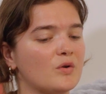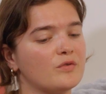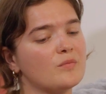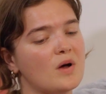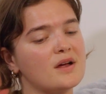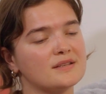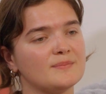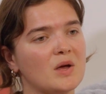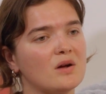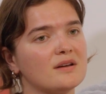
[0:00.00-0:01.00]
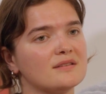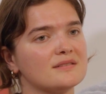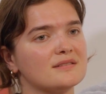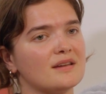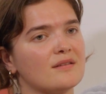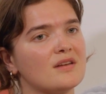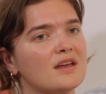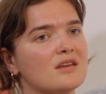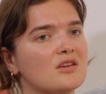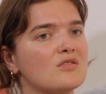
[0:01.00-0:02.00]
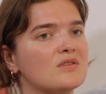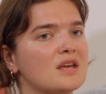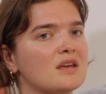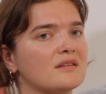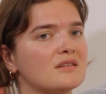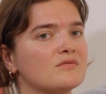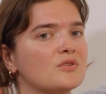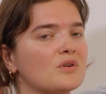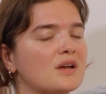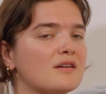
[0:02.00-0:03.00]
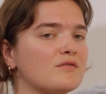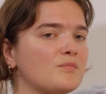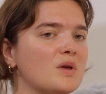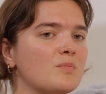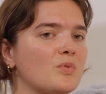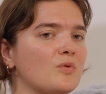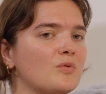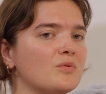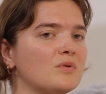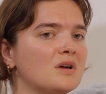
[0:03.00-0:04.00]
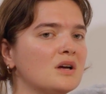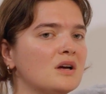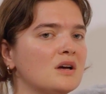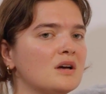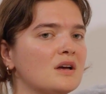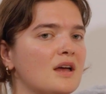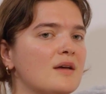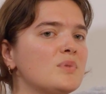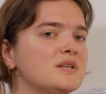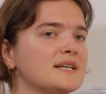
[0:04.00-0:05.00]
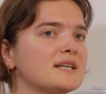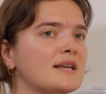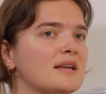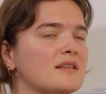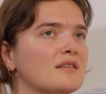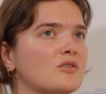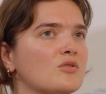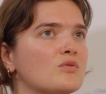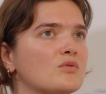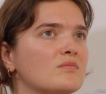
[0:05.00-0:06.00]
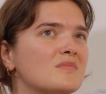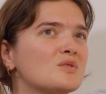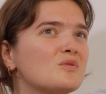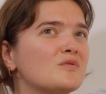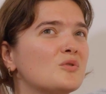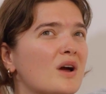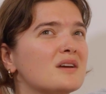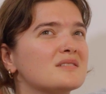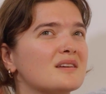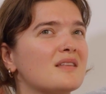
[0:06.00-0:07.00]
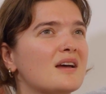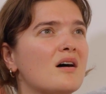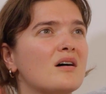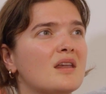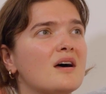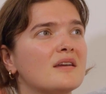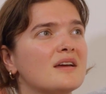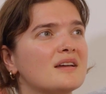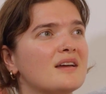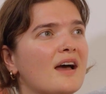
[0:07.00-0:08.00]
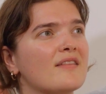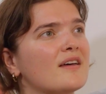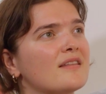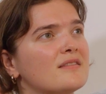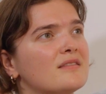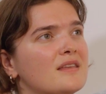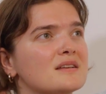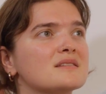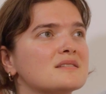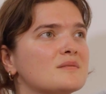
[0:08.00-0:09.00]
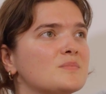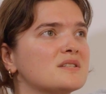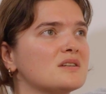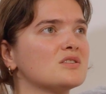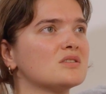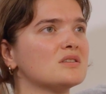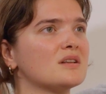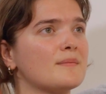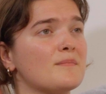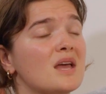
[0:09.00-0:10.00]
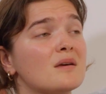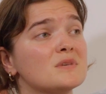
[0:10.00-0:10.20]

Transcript: from my experience, I think at uni you've got to give people, in particular, the sort of grace that they are learning and that this is the position to like make